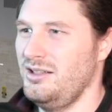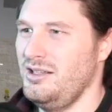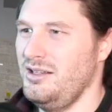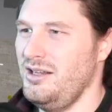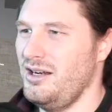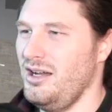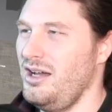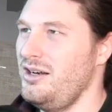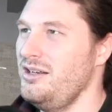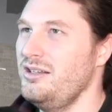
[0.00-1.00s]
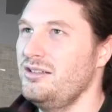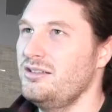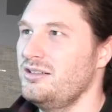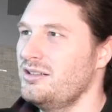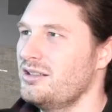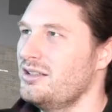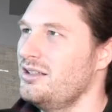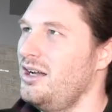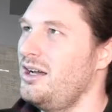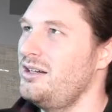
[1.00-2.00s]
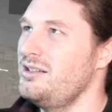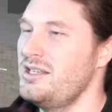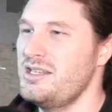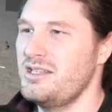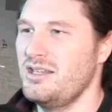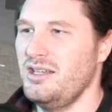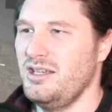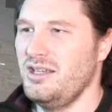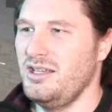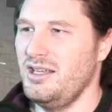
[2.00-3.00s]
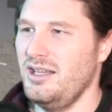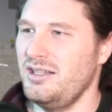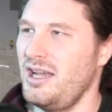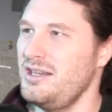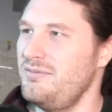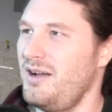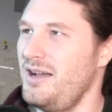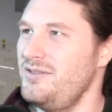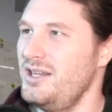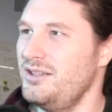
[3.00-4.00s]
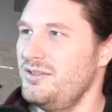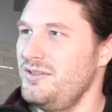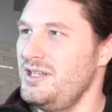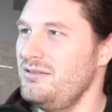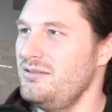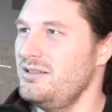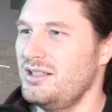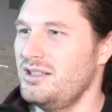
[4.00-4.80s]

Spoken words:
There, 195 delta V with